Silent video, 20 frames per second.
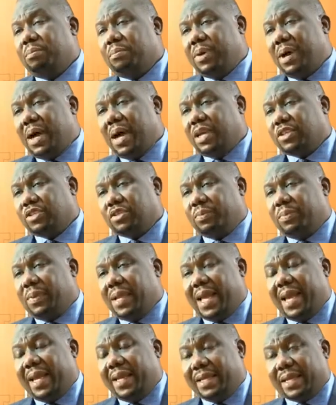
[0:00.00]
power
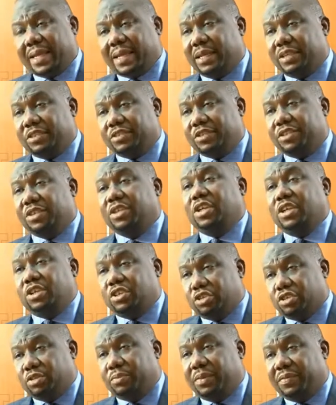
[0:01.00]
supply in the country
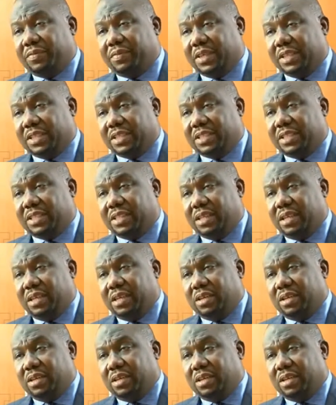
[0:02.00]
should be fixed.